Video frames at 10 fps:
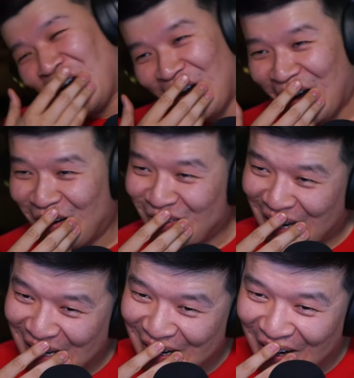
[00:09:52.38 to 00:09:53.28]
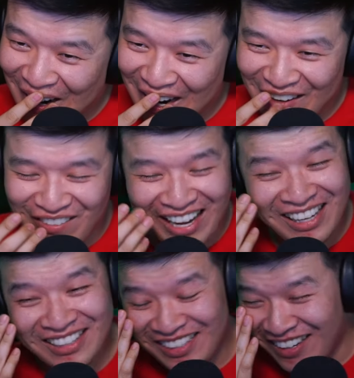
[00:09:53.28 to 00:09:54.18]
Oh my god,
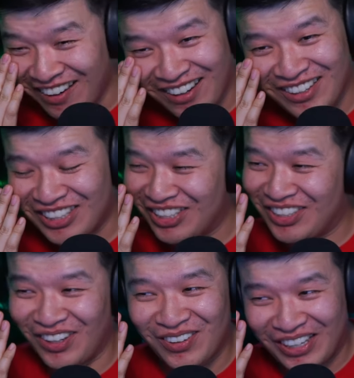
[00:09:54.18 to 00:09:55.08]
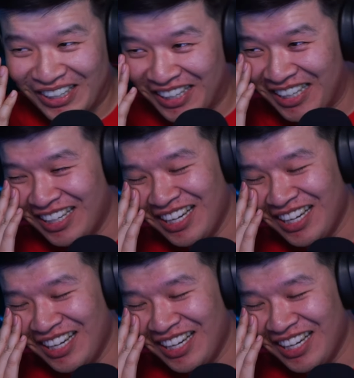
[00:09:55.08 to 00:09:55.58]
man. Oh, it's so good.